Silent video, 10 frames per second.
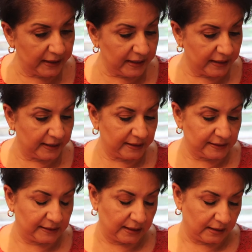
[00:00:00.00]

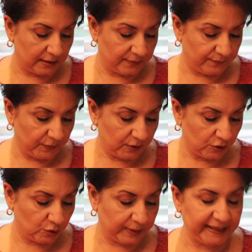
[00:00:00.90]
is
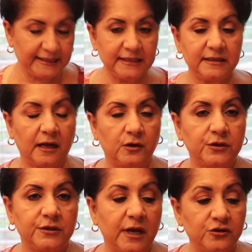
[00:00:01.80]

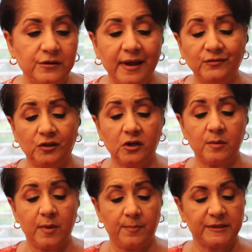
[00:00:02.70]
$26. I shouldn't have to look
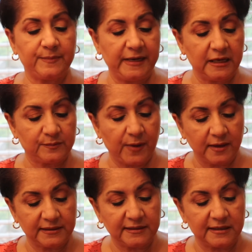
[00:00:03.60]
them up, as many
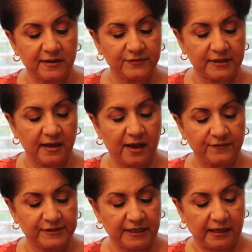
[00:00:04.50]
unboxings as I
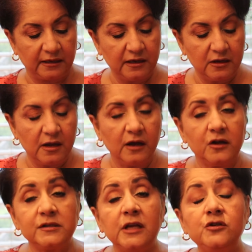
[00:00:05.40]
have seen,
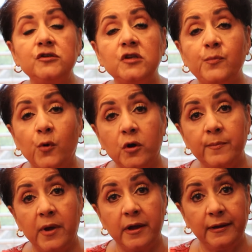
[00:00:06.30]
because I do support
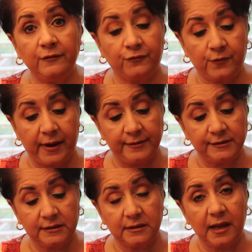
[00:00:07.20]
my
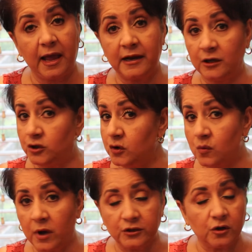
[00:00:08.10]
friends and I do
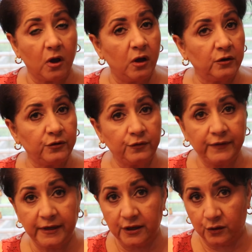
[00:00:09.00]
watch all of their
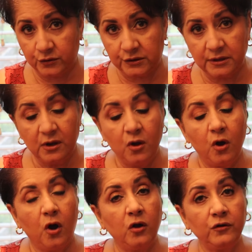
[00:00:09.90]
videos,
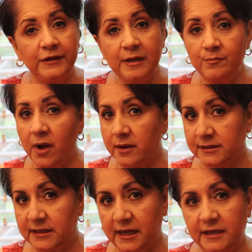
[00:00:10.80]
all of the
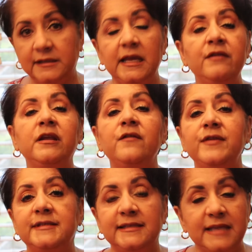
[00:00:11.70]
unboxings. Even if
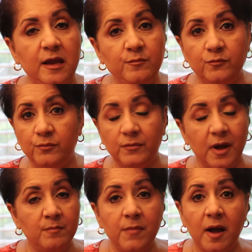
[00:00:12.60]
it's the same
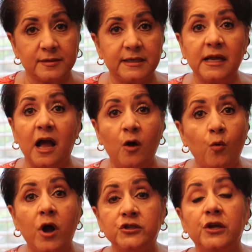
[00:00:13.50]
unboxing, I
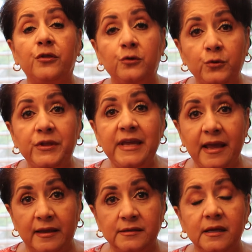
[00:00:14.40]
watch it through the
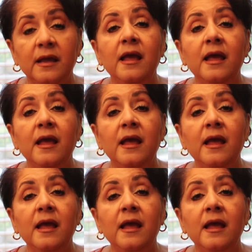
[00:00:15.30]
end.